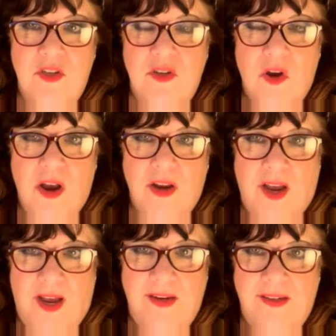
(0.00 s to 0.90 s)
to talk
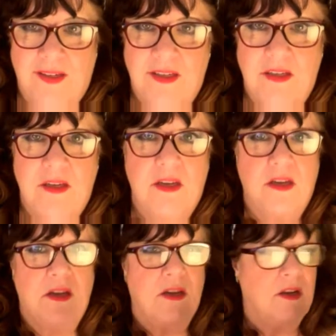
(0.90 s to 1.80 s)
on,
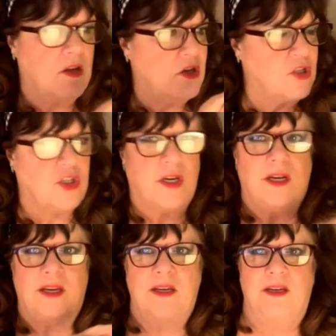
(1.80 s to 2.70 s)

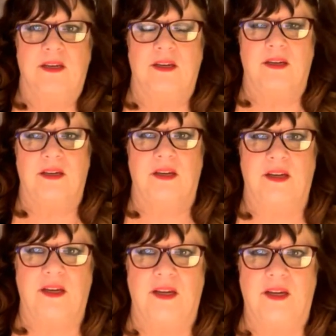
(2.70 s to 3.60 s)
she
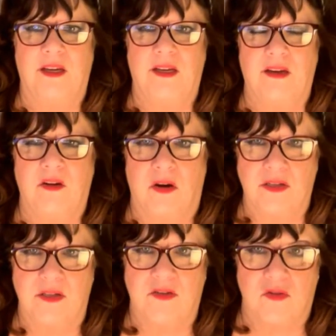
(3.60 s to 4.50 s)

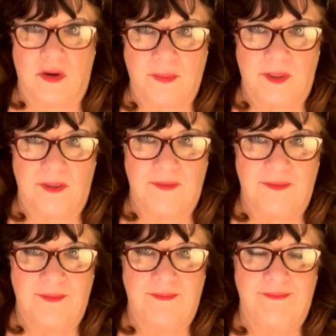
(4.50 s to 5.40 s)
causes trouble.
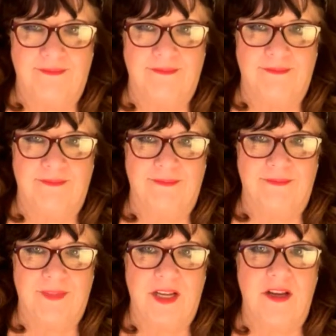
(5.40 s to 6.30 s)

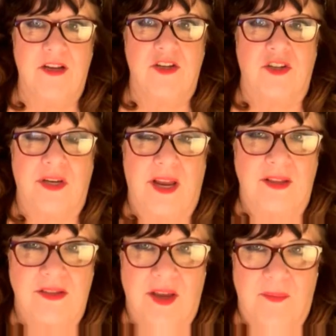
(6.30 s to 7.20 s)
She
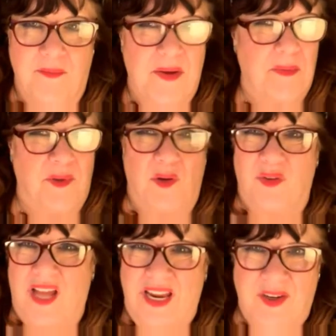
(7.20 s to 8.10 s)
ends up, people don't
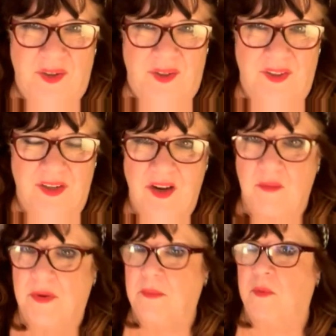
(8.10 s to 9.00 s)
like her.
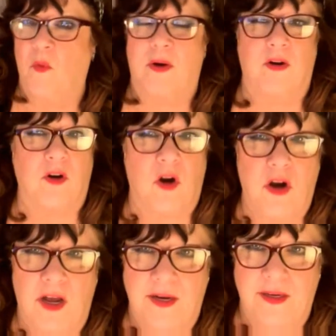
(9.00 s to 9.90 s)
People want her
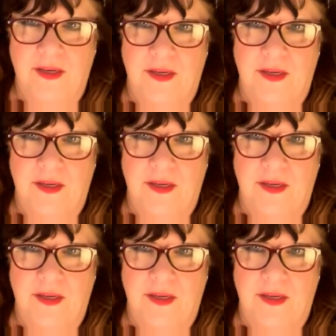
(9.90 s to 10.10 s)
gone.